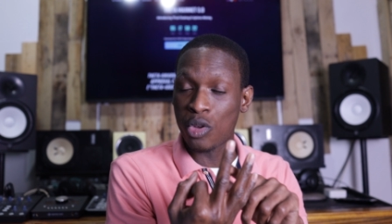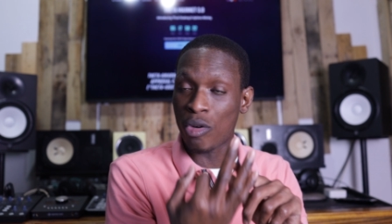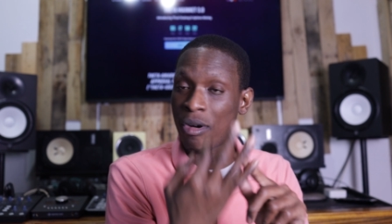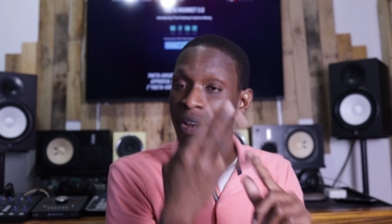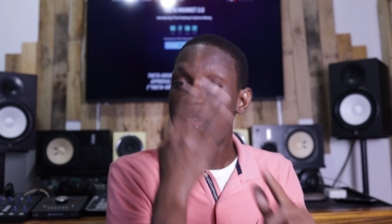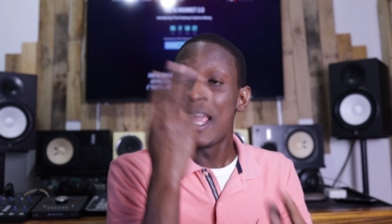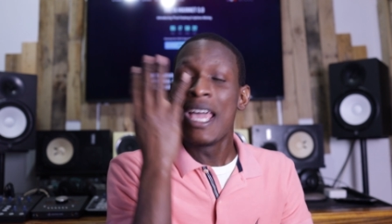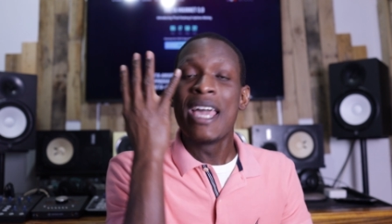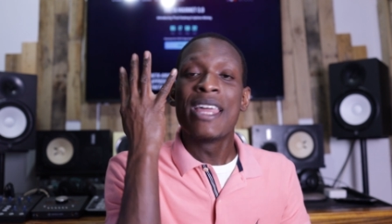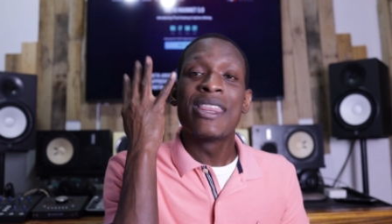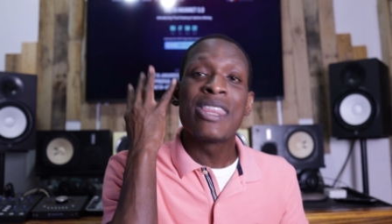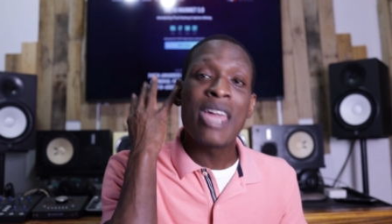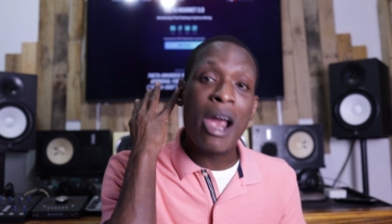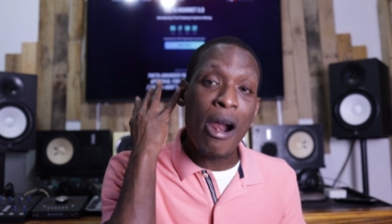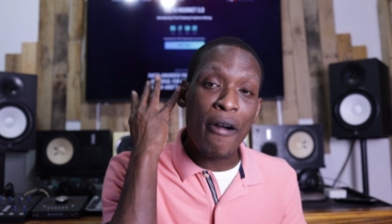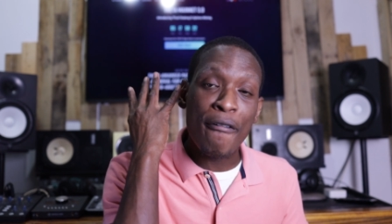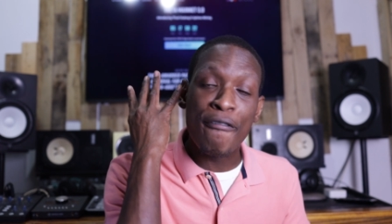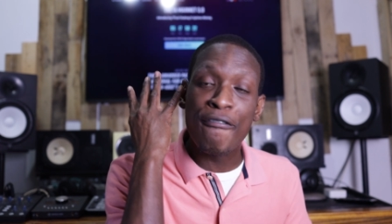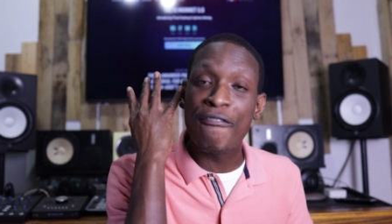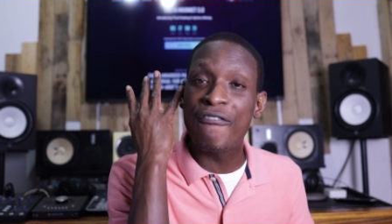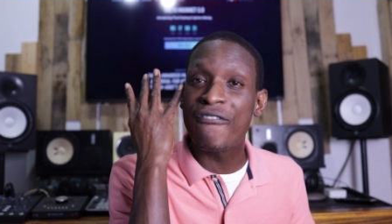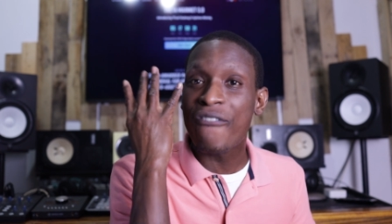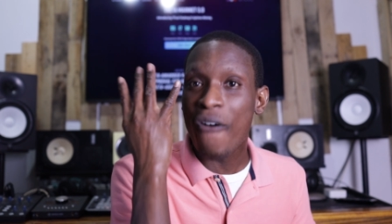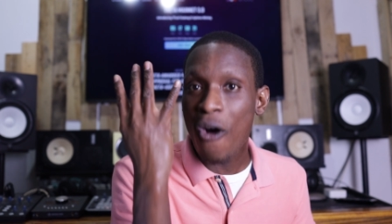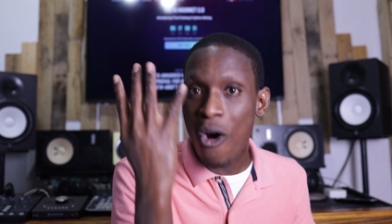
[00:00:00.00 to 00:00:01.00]
three, their
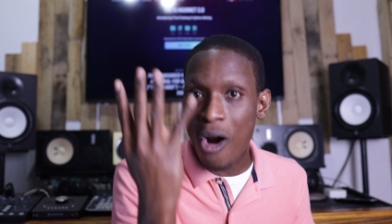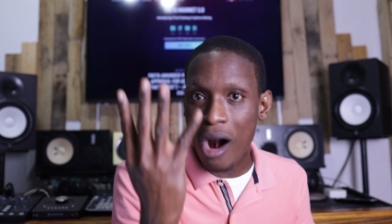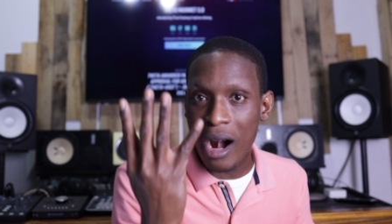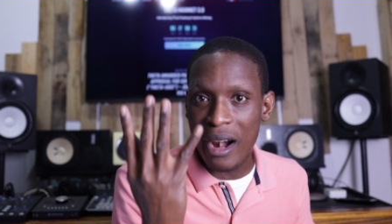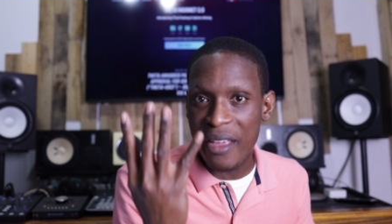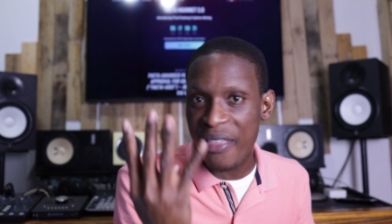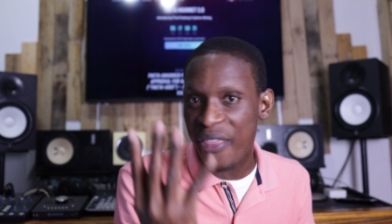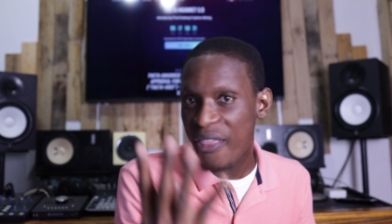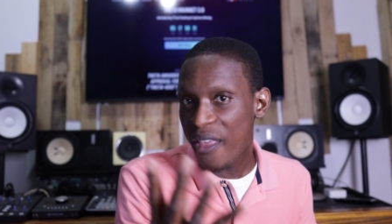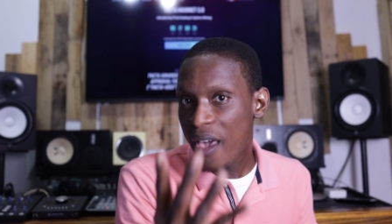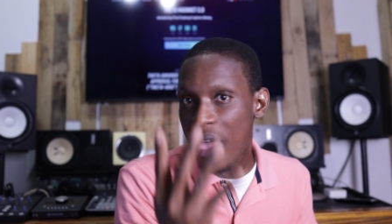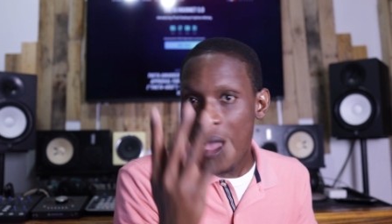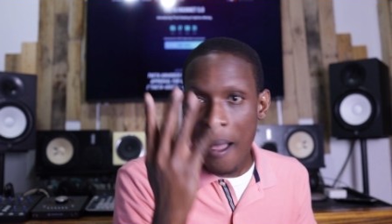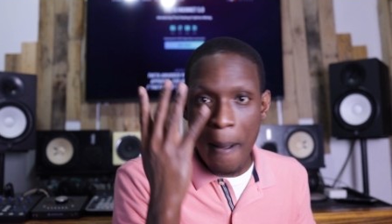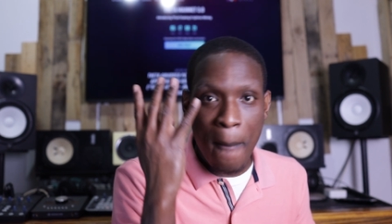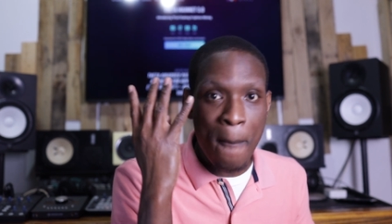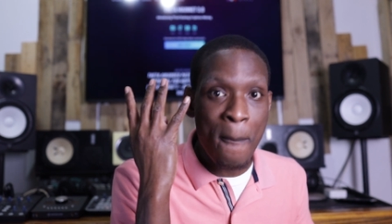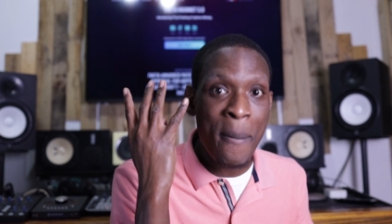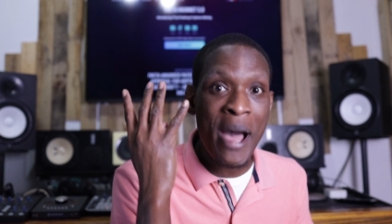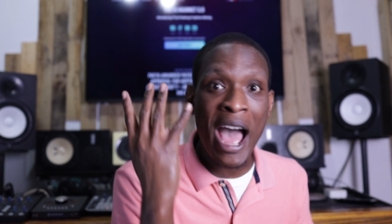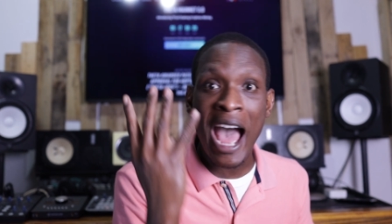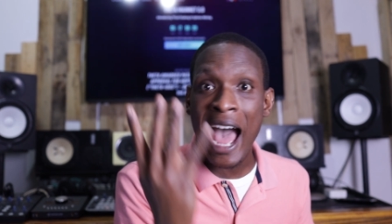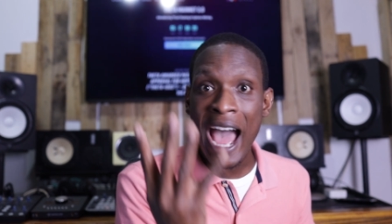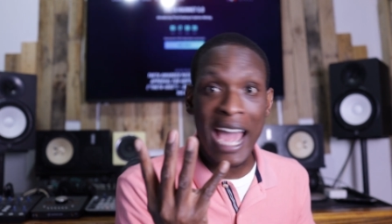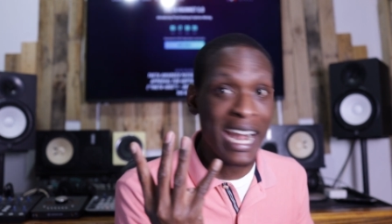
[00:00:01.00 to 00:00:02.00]
fourth
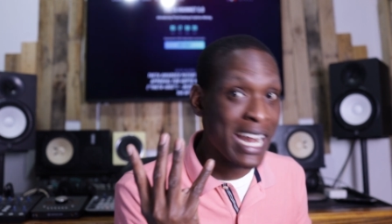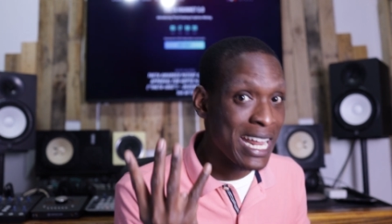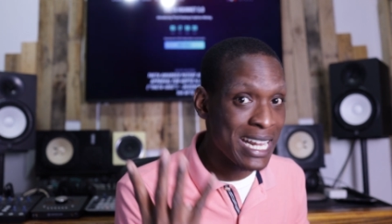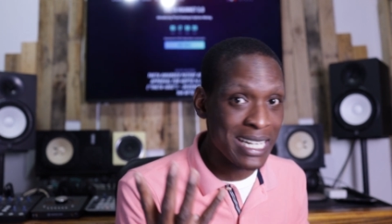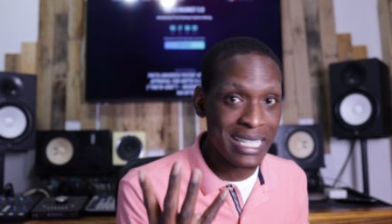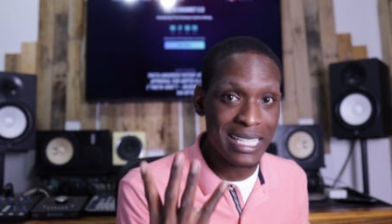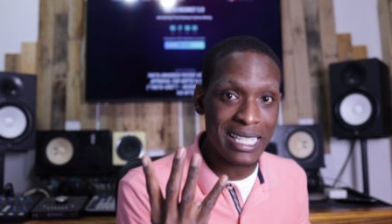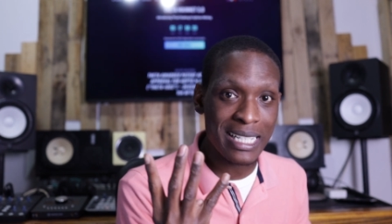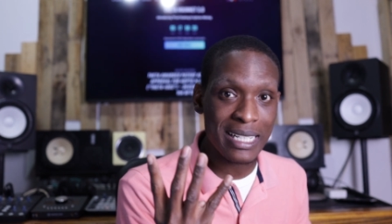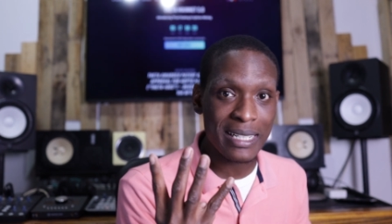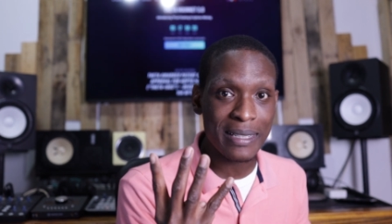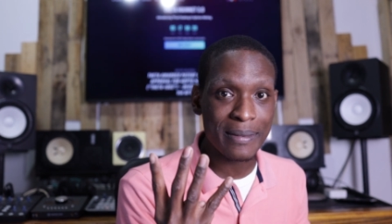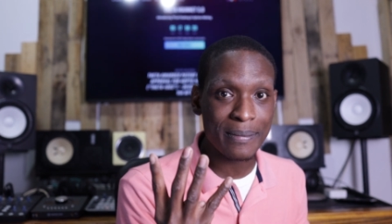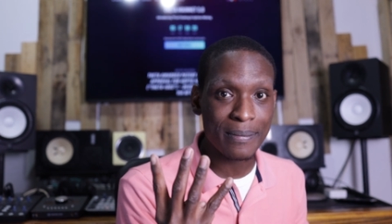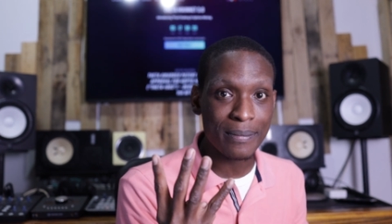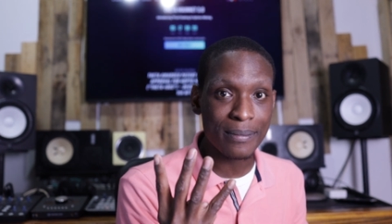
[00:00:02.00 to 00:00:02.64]
patent